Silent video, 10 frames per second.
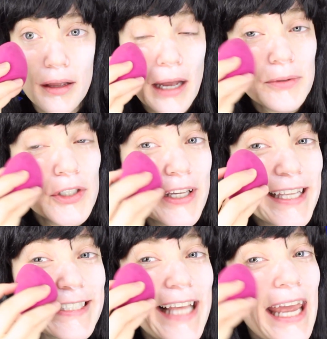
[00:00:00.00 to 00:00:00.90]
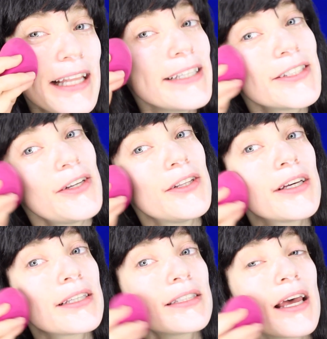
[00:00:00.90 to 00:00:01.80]
I'm doing this lightly so it
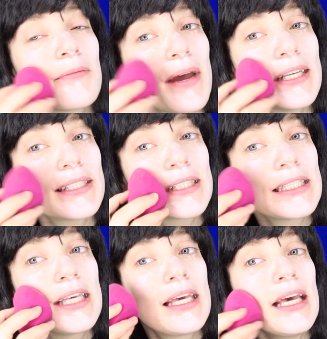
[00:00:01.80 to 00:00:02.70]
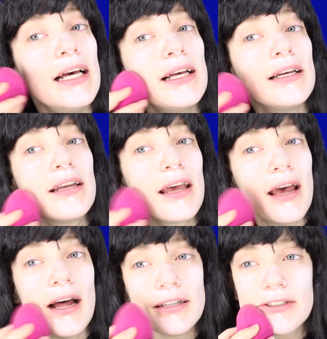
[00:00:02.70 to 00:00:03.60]
looks like my skin
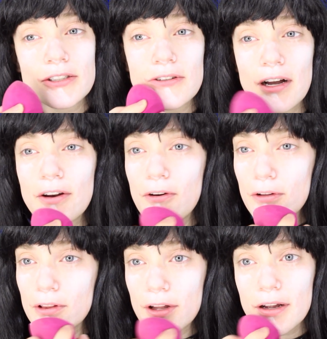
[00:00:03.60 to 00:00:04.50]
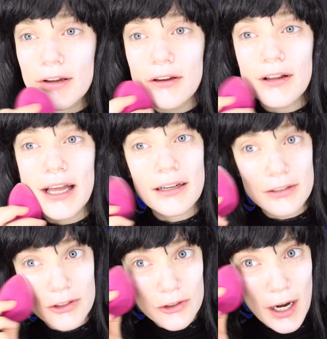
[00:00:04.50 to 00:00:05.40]
and so I don't look, you know, like
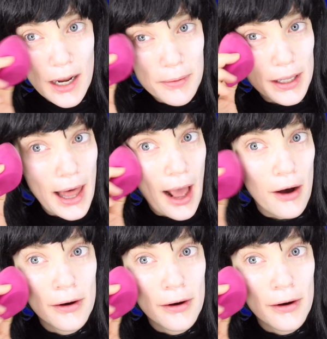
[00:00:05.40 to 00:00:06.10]
a straight up clown.